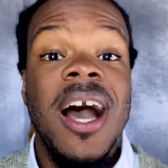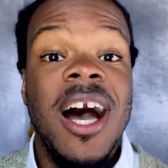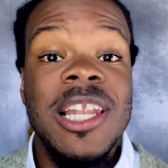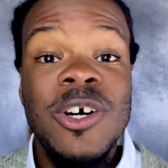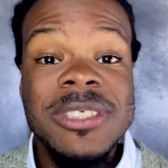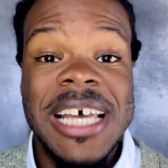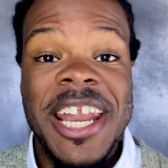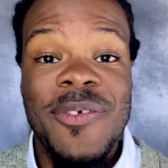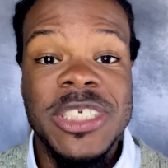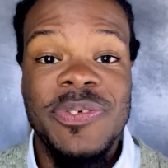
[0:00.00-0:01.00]
Alongside
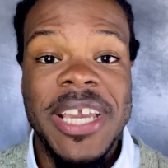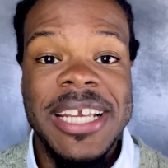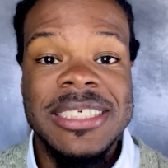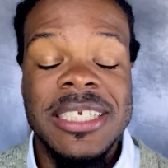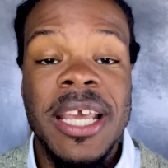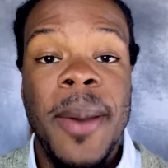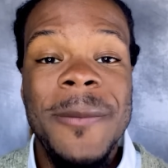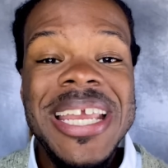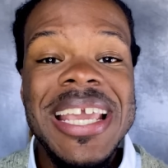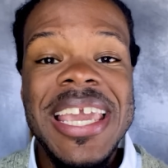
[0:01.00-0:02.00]
diversification,
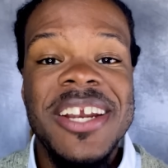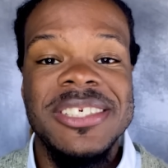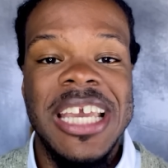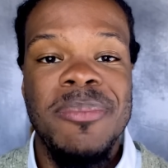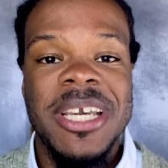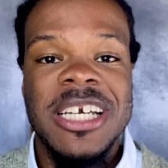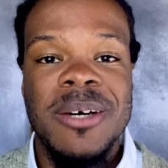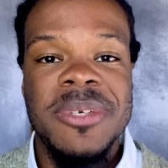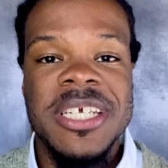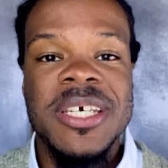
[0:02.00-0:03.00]
media and entertainment
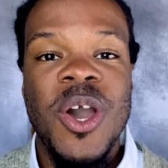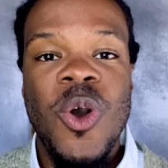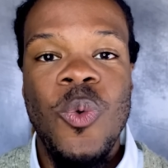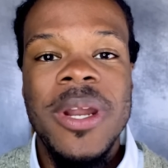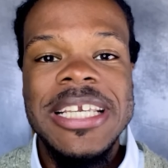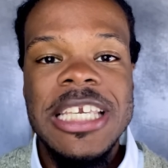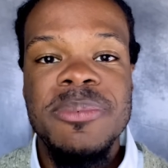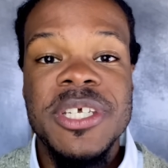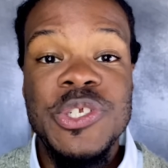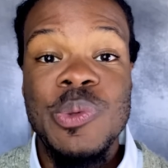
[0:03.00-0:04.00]
companies want to keep
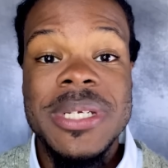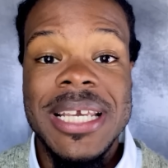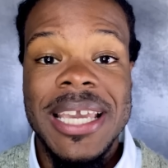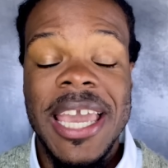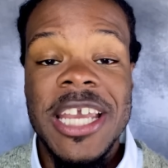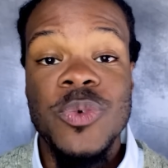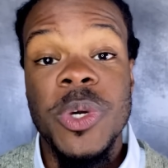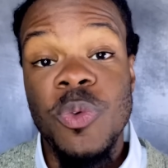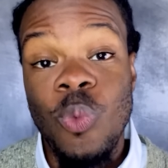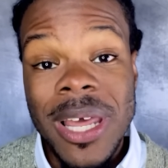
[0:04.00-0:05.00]
consumers engaged
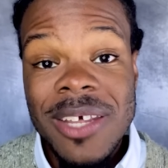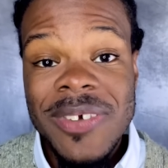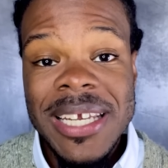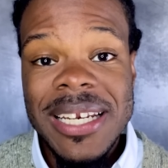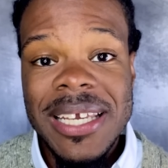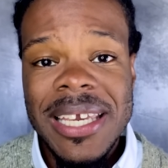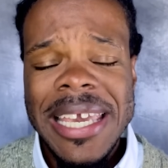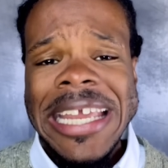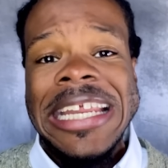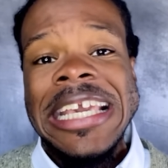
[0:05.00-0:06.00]
with relevant
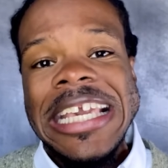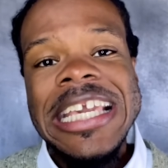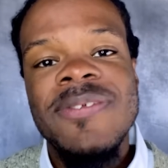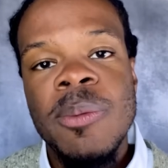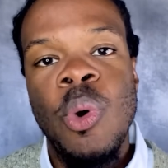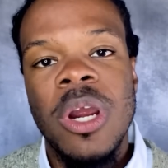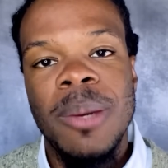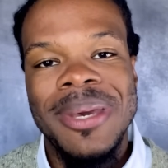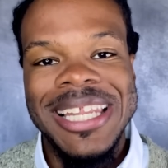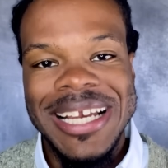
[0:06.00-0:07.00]
and even more
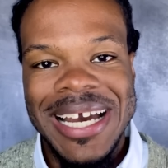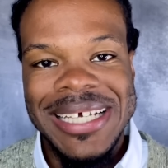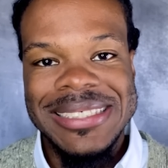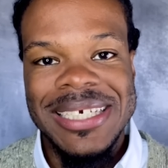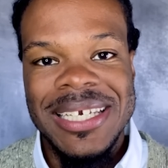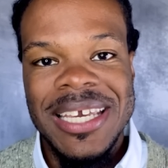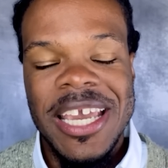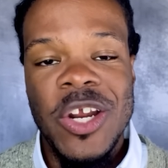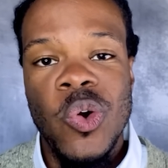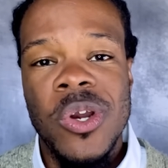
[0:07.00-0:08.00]
compelling content
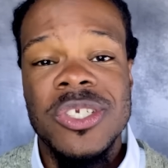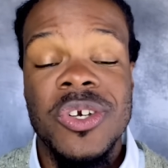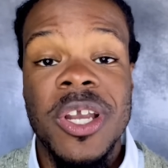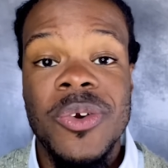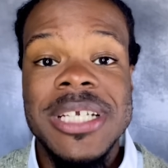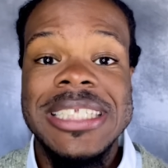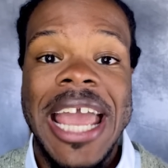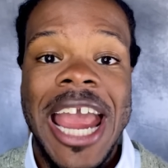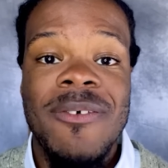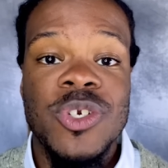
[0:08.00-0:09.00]
in order to increase the
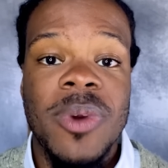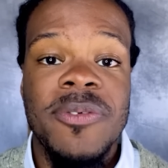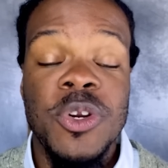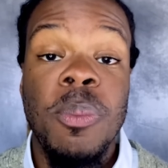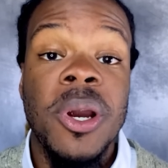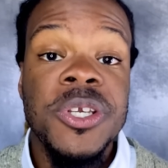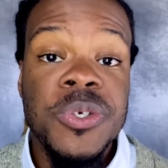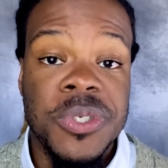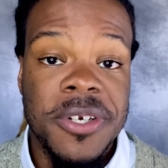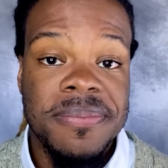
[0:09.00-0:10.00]
average revenue per user.